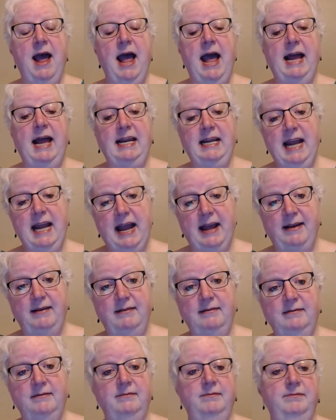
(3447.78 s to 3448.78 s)
And
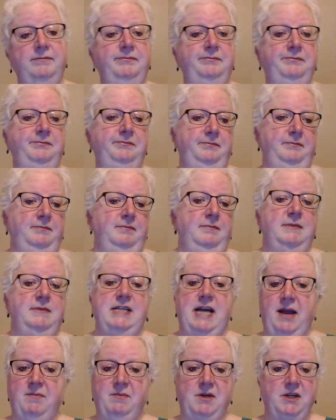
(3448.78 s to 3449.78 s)
again,
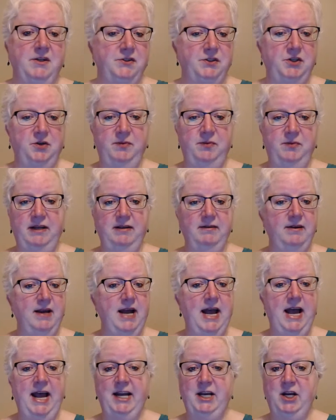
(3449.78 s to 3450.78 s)
time consuming,
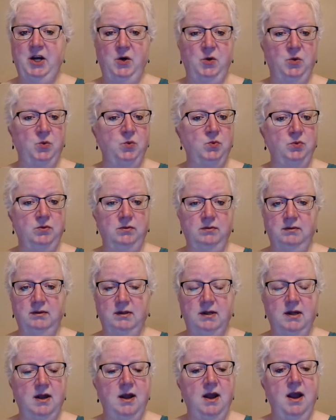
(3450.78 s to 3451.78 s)
I know.
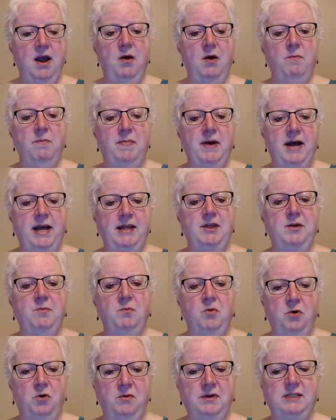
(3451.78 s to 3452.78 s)
But the
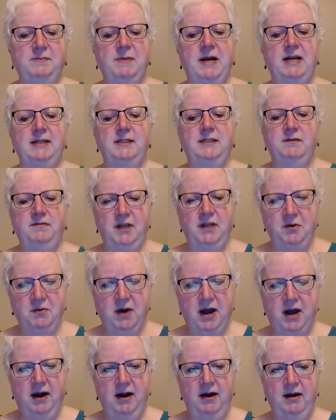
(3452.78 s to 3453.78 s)
more responsive you
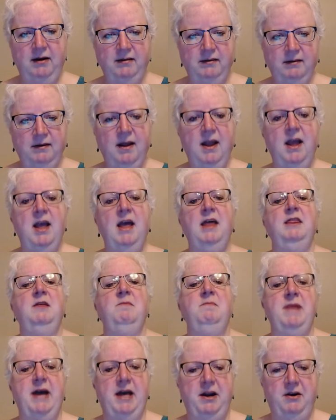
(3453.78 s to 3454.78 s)
are, the
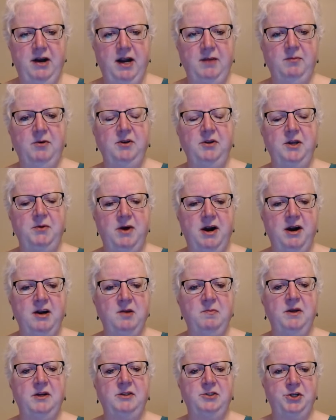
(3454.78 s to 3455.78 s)
better able you are to
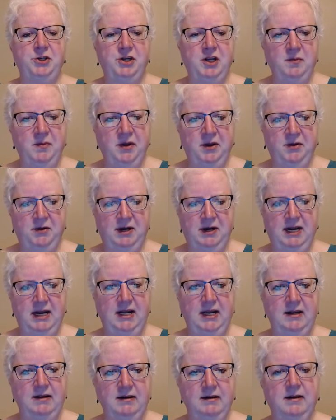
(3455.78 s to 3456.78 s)
build your
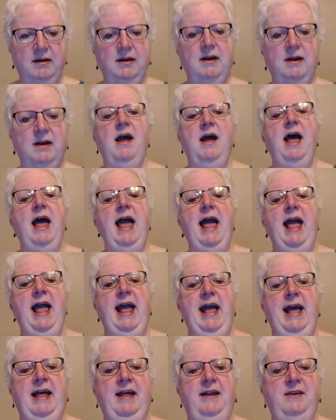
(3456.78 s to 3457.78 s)
community,
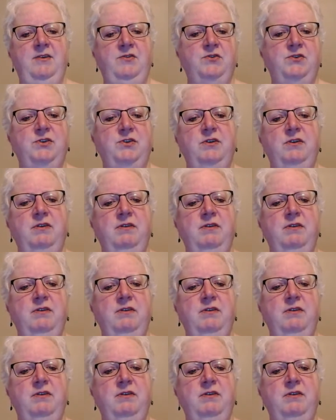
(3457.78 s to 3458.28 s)
and